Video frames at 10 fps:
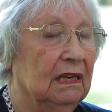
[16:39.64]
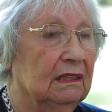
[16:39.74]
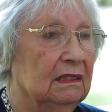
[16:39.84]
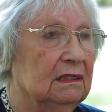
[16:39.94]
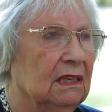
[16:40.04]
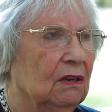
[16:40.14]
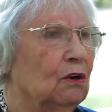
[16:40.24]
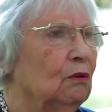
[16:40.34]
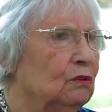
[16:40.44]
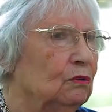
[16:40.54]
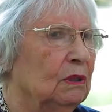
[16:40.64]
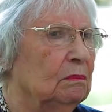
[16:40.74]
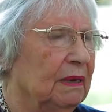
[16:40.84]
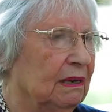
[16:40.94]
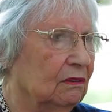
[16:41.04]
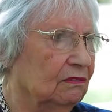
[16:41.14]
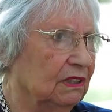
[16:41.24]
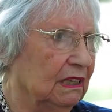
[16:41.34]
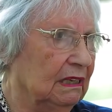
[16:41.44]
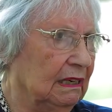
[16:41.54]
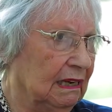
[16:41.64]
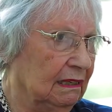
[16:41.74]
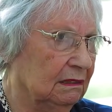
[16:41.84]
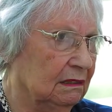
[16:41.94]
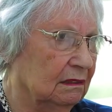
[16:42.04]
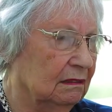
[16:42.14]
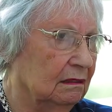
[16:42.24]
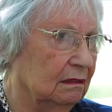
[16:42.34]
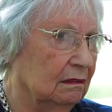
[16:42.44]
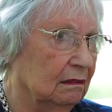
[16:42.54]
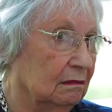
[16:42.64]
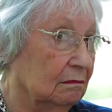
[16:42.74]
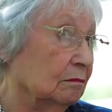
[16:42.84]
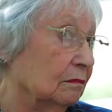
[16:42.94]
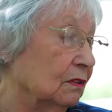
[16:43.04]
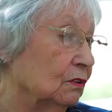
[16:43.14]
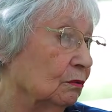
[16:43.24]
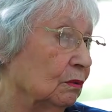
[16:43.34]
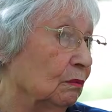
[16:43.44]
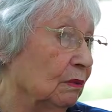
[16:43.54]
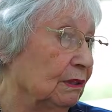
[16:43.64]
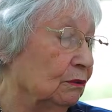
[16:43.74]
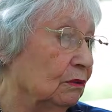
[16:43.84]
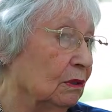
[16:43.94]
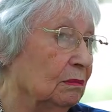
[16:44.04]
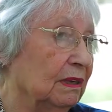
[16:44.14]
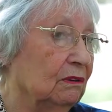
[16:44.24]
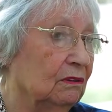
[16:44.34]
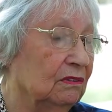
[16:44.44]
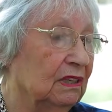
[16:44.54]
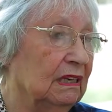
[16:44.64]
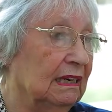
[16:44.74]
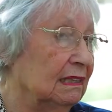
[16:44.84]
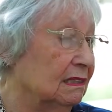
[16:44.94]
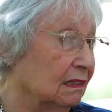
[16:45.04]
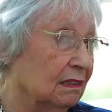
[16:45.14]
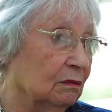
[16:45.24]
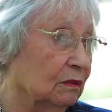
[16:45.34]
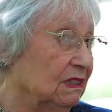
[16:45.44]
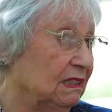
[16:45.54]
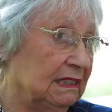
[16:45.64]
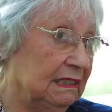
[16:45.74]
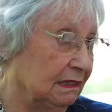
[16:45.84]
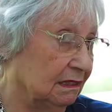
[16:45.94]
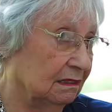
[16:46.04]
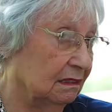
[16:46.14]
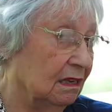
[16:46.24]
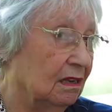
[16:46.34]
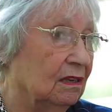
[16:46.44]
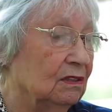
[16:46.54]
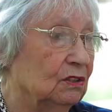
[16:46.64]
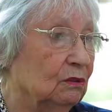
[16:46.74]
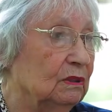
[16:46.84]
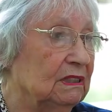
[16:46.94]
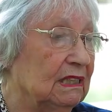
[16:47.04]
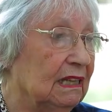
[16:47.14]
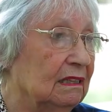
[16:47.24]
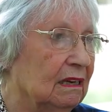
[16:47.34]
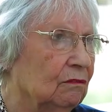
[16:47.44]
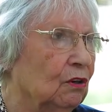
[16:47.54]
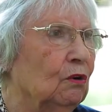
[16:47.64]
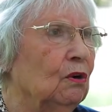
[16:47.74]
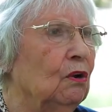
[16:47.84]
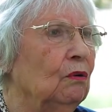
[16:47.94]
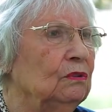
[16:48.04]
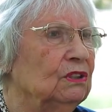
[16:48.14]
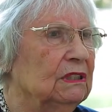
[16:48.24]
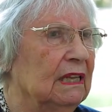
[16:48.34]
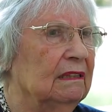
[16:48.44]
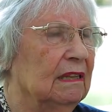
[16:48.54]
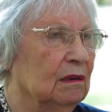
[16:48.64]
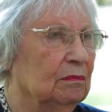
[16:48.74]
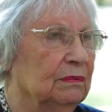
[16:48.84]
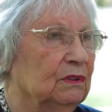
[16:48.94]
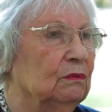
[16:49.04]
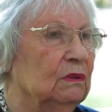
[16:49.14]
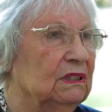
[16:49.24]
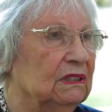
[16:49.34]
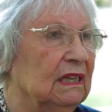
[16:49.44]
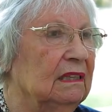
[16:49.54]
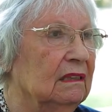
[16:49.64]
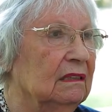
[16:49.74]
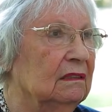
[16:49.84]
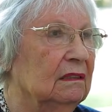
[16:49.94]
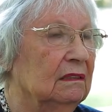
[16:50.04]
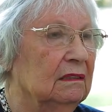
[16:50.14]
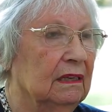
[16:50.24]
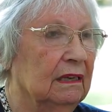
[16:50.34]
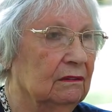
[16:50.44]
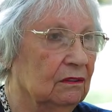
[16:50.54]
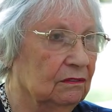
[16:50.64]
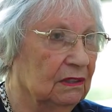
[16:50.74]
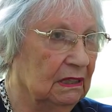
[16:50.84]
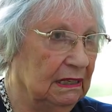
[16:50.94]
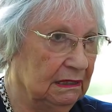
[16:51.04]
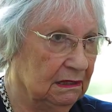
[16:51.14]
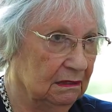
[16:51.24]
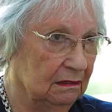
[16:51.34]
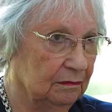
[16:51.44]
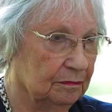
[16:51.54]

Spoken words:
And they say, go to the back of the class. So we went to the back of the class, and there were seats. So we sat down. No, stand up. You will stand until the end of the lesson.